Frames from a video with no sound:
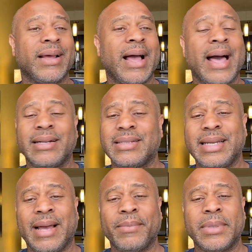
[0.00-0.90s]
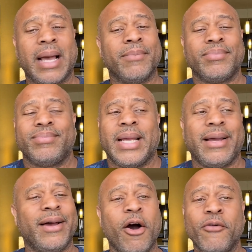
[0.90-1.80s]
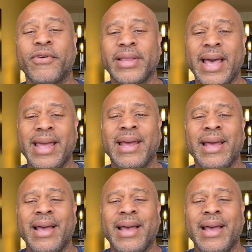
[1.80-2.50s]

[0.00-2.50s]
honestly, I'm over that.